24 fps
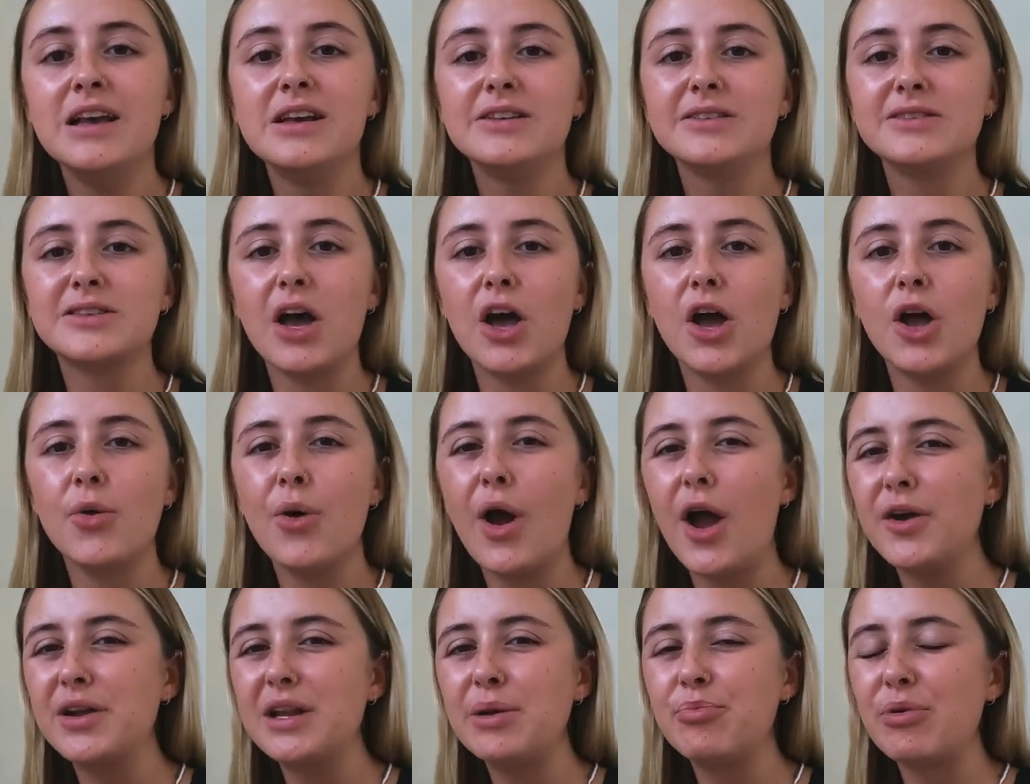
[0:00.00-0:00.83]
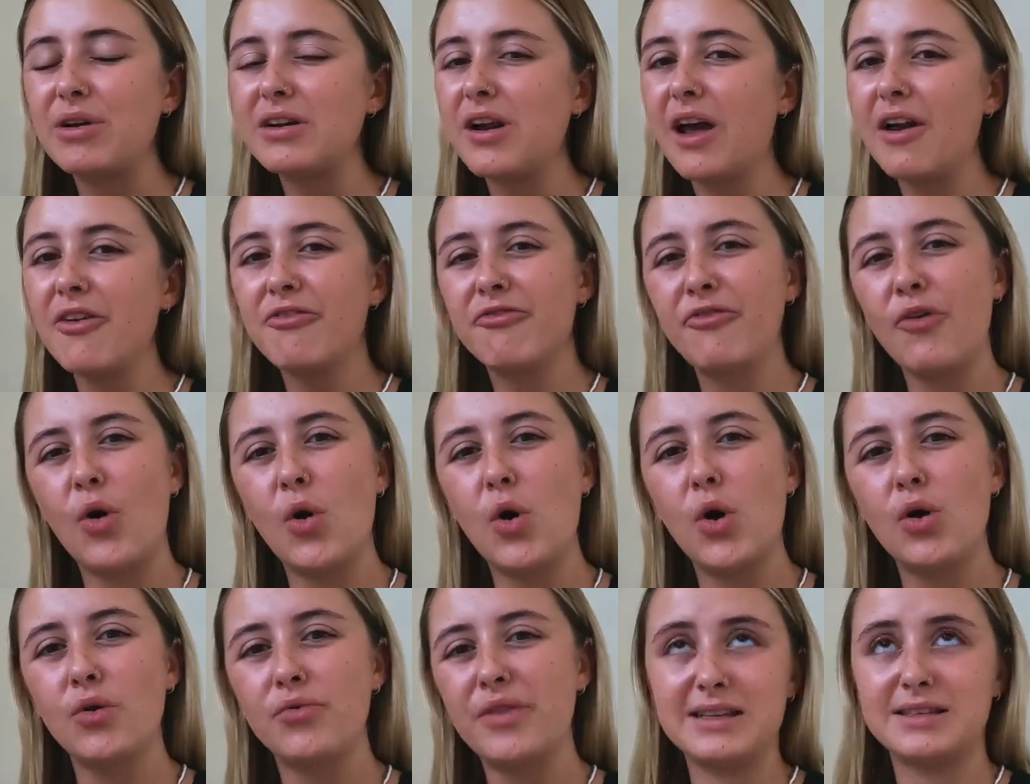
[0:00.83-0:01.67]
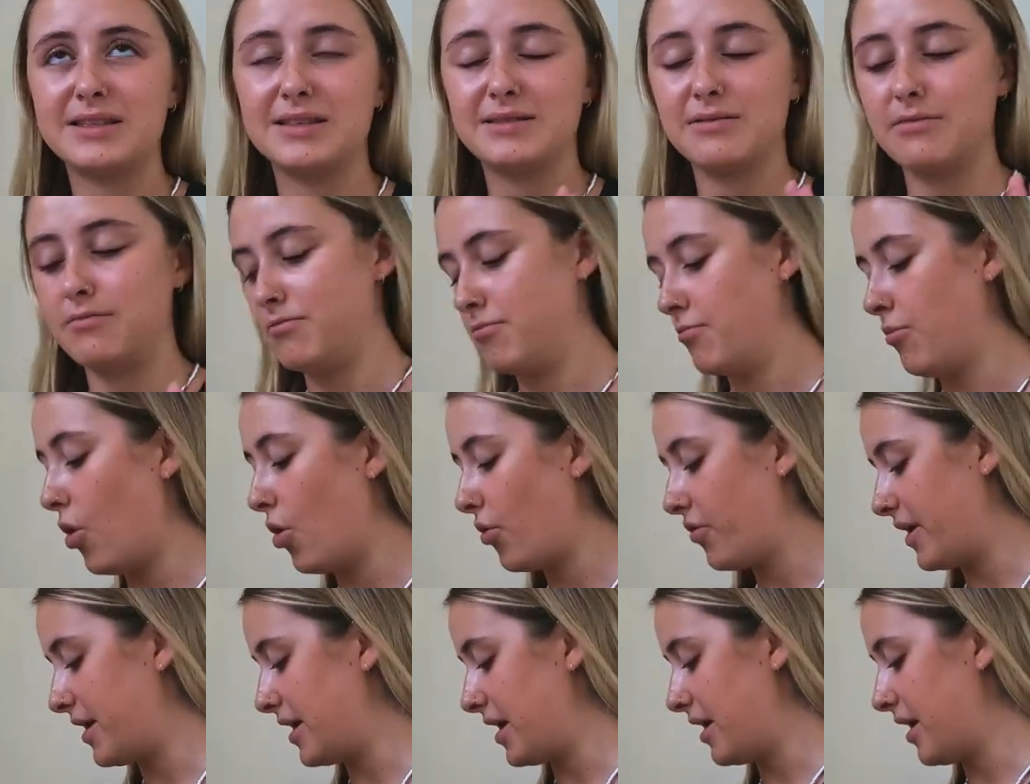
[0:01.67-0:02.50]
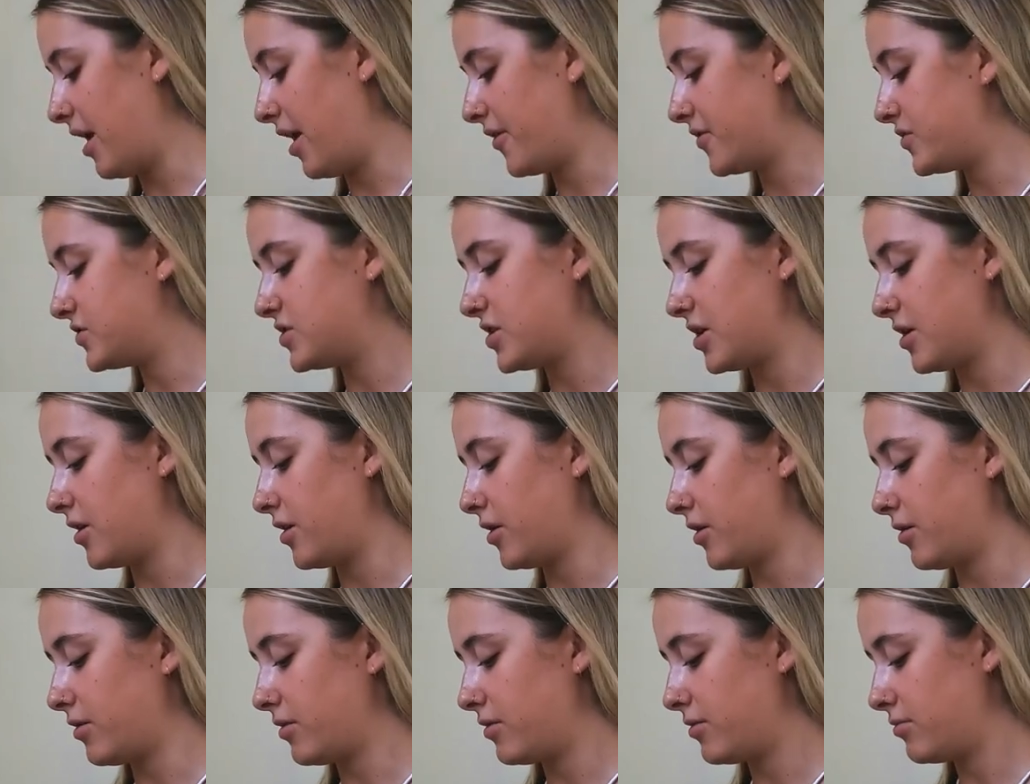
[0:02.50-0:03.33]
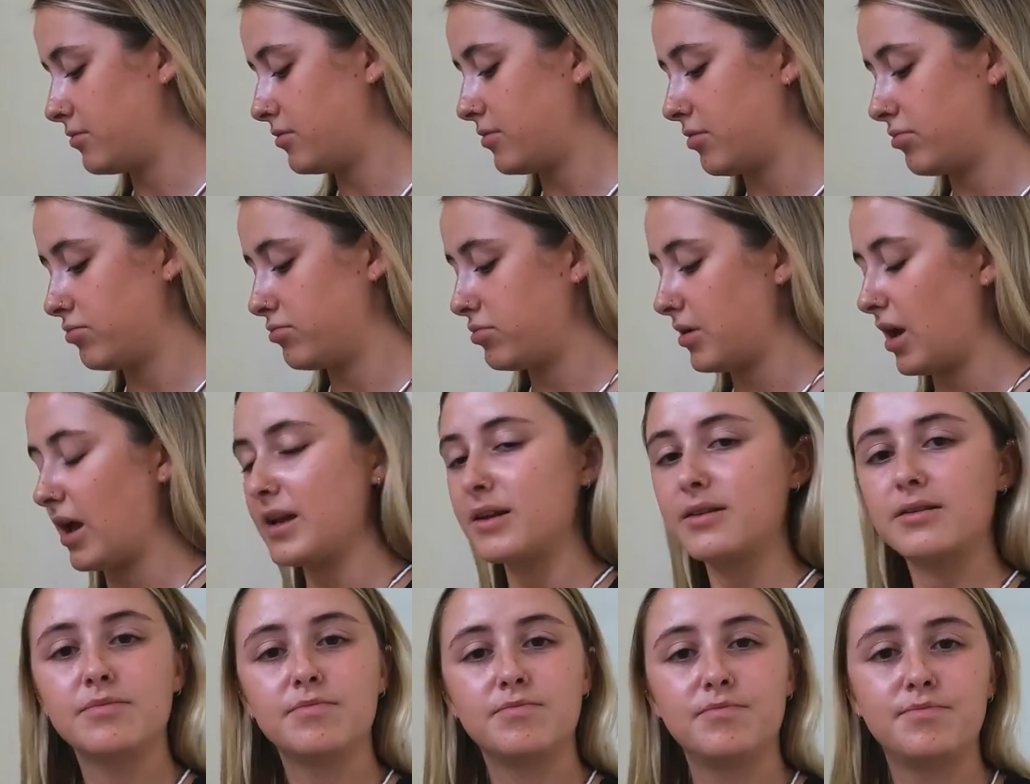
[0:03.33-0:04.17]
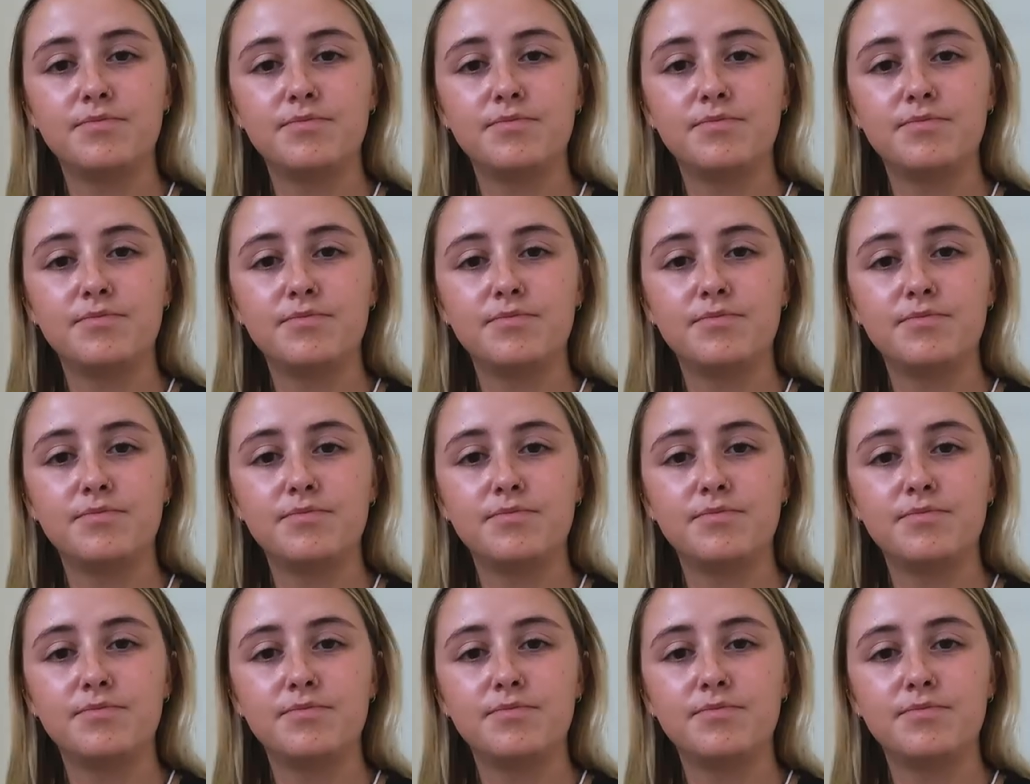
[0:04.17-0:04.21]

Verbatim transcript: So only bring like 4. It's more than enough to like